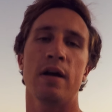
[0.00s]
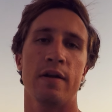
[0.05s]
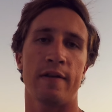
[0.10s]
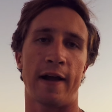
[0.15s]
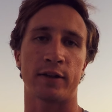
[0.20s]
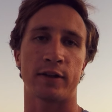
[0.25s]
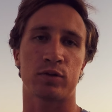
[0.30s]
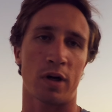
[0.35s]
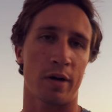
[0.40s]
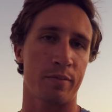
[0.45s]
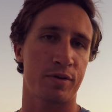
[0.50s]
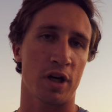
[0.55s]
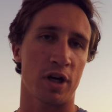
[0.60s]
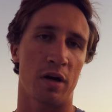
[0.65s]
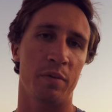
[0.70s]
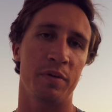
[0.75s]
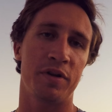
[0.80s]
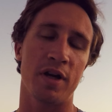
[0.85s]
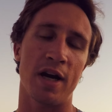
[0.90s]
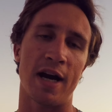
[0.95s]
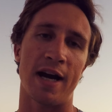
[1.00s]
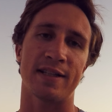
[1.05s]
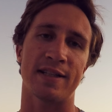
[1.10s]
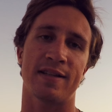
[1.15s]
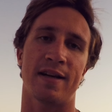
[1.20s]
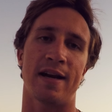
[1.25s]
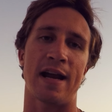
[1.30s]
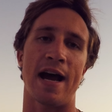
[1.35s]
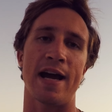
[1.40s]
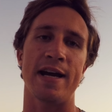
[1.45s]
That's what I'm sharing with you guys
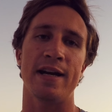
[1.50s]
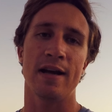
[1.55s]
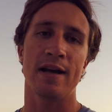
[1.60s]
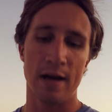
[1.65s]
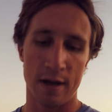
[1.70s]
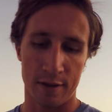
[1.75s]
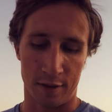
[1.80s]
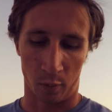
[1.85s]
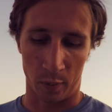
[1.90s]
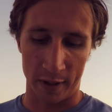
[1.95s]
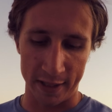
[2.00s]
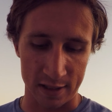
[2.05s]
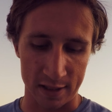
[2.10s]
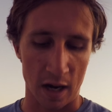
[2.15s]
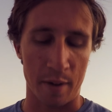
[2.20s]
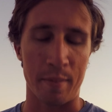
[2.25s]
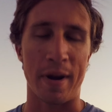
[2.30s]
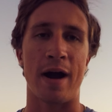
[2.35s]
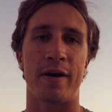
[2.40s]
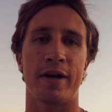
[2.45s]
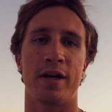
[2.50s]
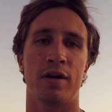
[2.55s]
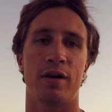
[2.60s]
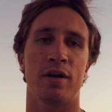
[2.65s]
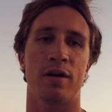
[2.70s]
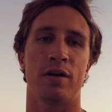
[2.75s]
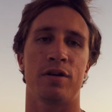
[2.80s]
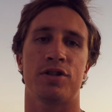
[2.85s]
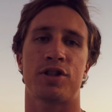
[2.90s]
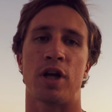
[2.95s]
tonight. The reason I'm out
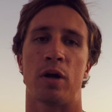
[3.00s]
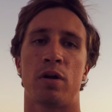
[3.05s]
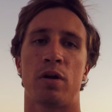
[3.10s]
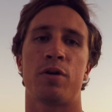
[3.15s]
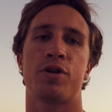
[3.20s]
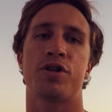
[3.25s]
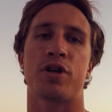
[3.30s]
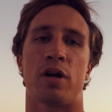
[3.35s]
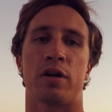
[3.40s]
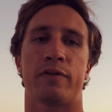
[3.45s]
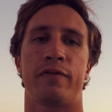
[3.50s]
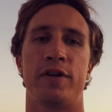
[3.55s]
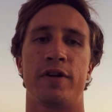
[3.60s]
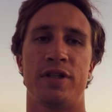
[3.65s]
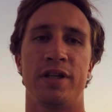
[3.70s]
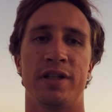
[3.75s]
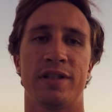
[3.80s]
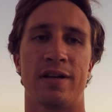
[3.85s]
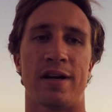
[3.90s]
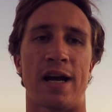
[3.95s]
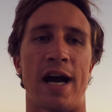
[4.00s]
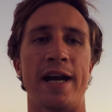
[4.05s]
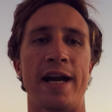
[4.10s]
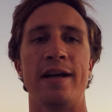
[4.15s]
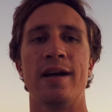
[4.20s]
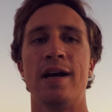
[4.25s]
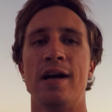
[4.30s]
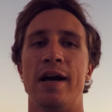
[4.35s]
here solo shark fishing tonight